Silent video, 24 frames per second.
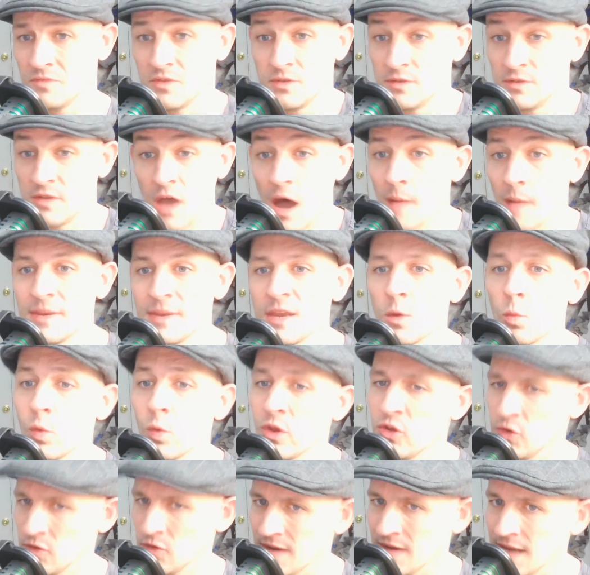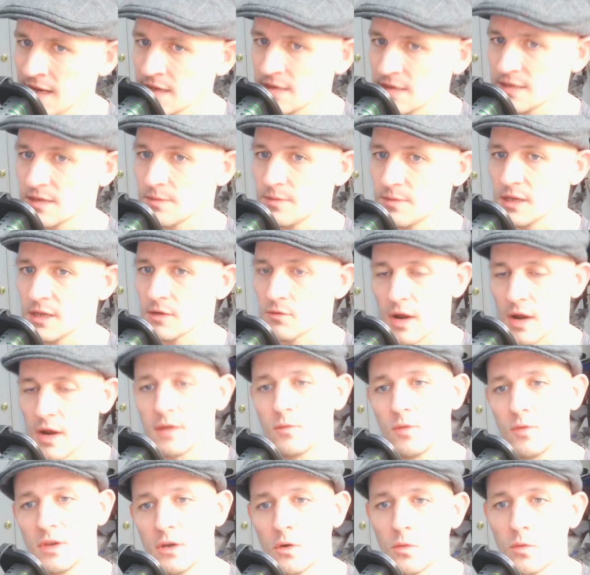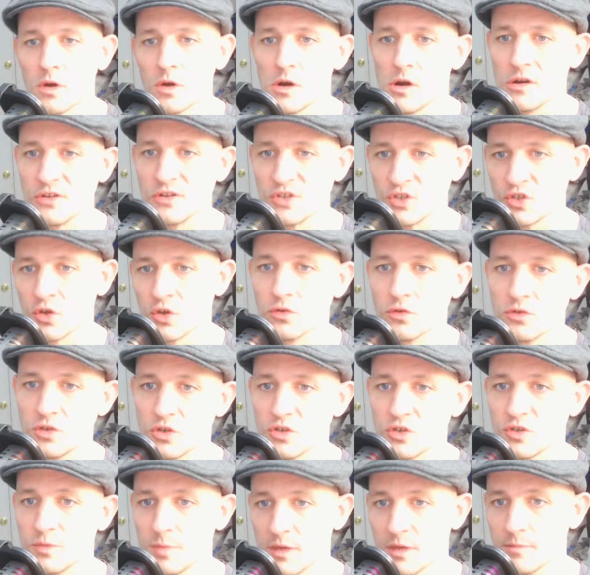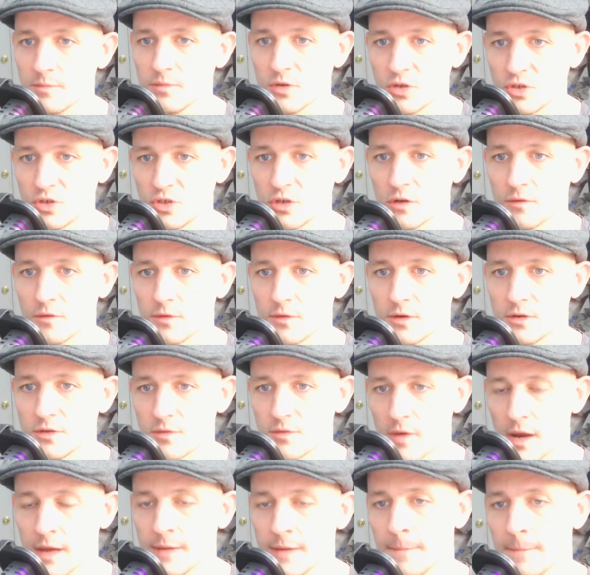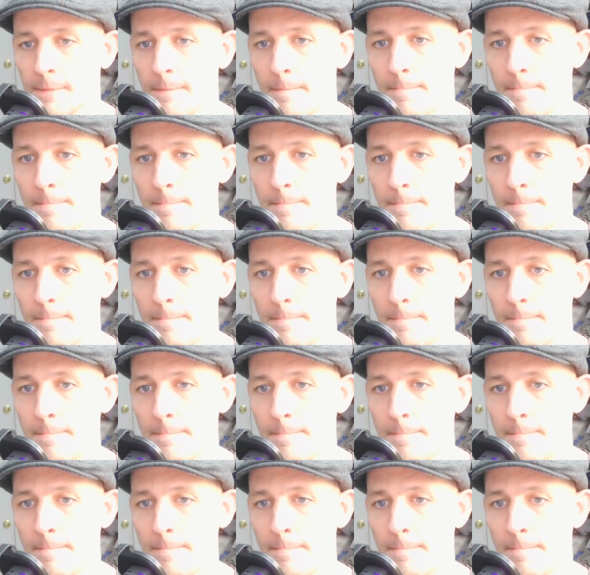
dominant when you need to be, right? We don't want our soldiers being pushovers, right?